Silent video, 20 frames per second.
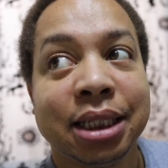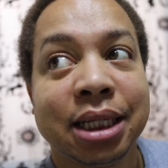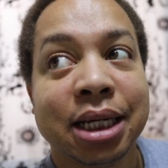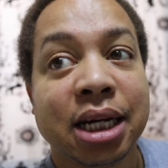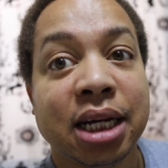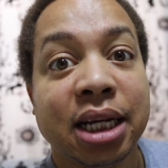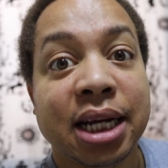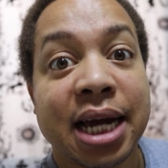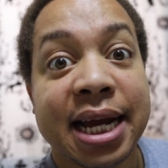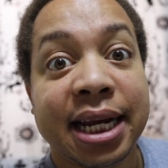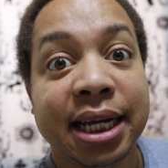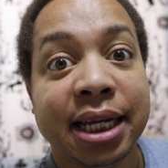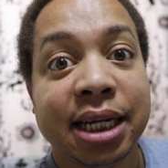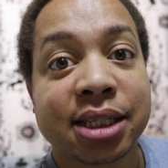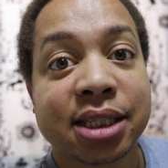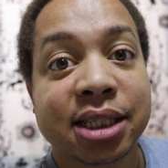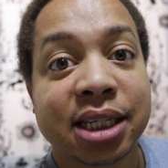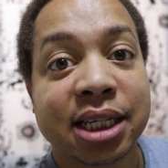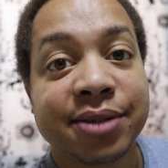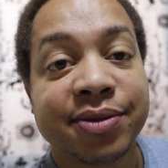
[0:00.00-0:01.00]
I'm gonna edit
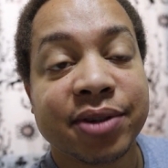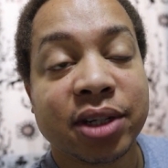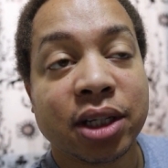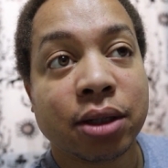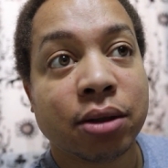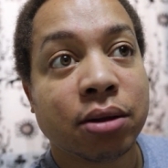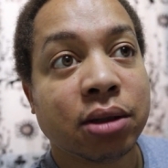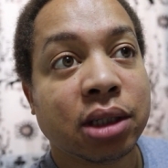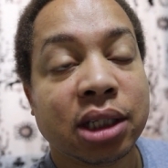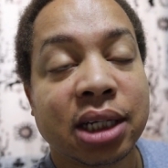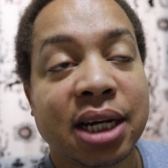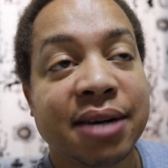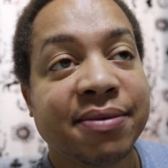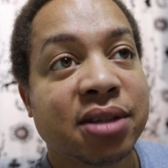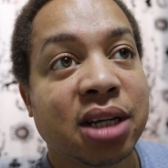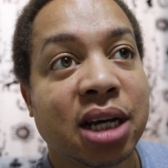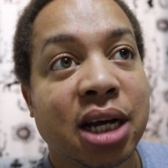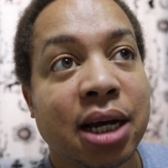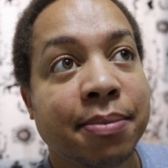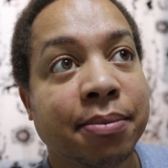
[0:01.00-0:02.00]
yesterday's video, didn't have
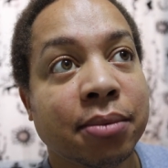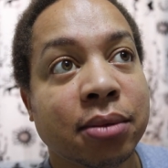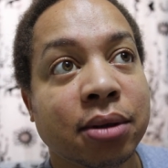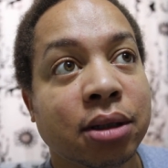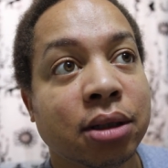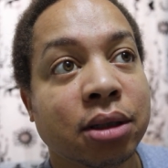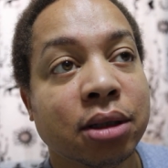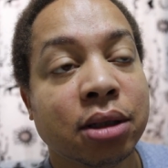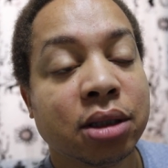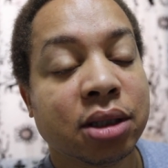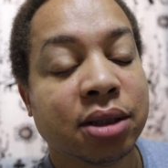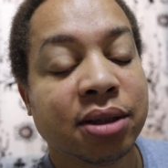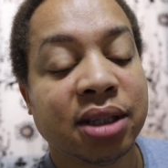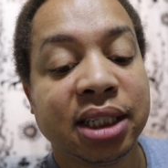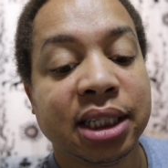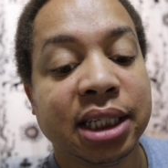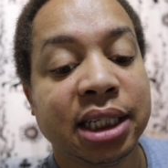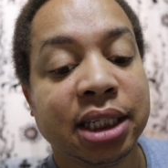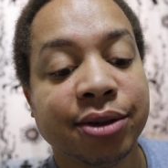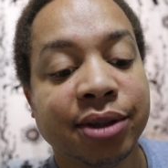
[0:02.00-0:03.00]
time because of the
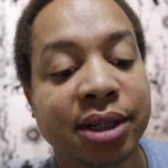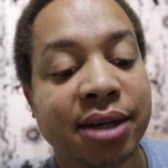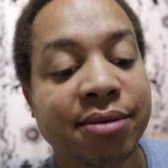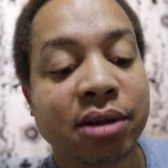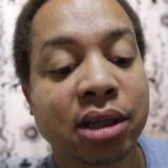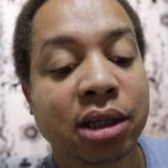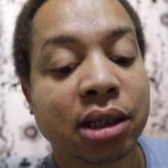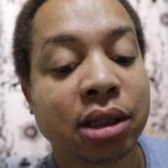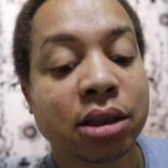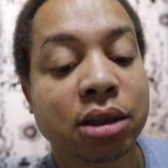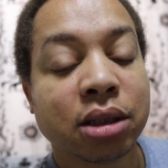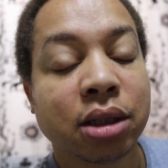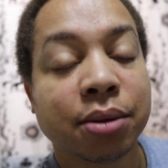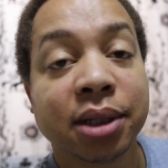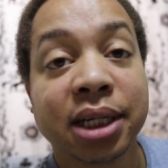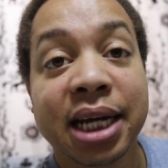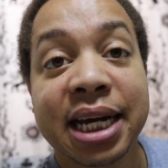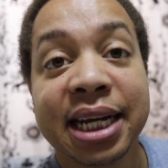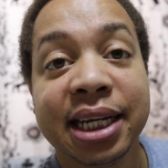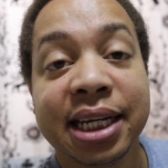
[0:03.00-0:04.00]
dinner and everything, so I'm
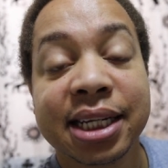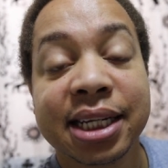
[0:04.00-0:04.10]
gonna edit